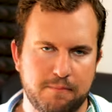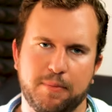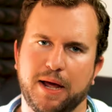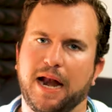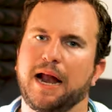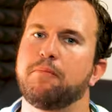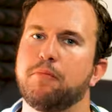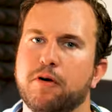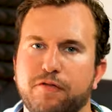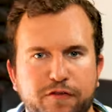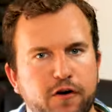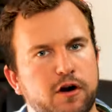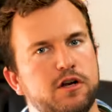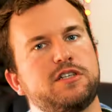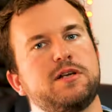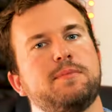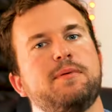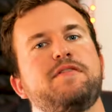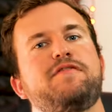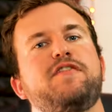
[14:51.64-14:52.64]
But I'm
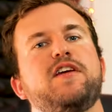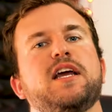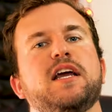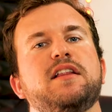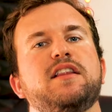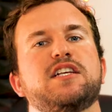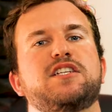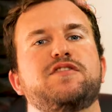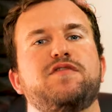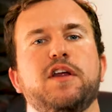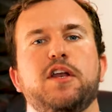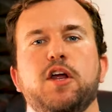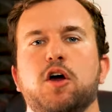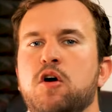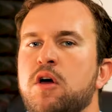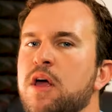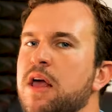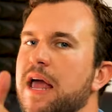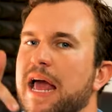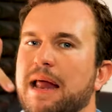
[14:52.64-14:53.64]
referring to Benfica in this
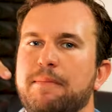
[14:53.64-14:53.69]
video,